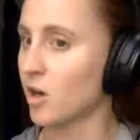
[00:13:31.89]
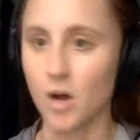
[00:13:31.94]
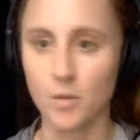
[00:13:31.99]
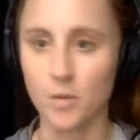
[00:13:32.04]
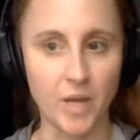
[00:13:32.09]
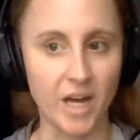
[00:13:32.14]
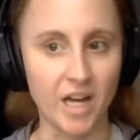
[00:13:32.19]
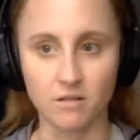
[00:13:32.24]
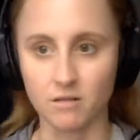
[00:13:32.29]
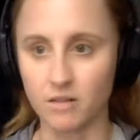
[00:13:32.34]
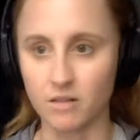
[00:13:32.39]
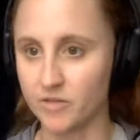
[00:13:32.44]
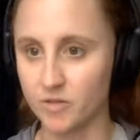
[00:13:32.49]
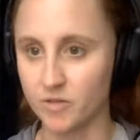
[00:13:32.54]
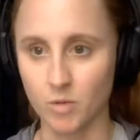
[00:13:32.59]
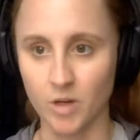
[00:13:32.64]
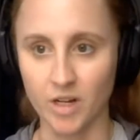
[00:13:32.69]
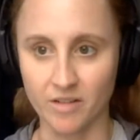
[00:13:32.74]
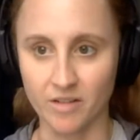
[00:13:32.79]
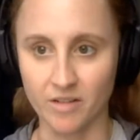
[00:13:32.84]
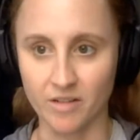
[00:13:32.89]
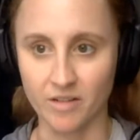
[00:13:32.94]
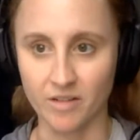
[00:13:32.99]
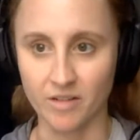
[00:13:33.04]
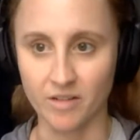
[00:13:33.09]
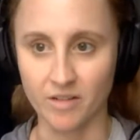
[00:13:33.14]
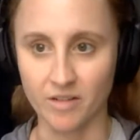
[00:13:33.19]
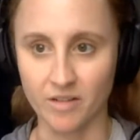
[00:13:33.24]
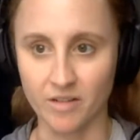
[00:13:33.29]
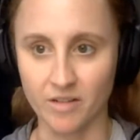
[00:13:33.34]
compound lift, whatever
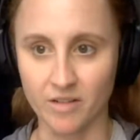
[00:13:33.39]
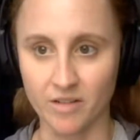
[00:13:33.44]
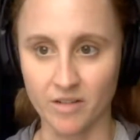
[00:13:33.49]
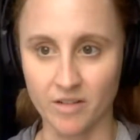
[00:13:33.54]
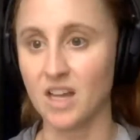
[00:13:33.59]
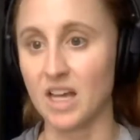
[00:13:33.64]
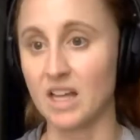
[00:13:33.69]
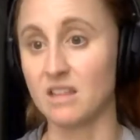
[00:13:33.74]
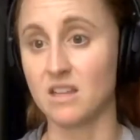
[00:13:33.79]
it might be,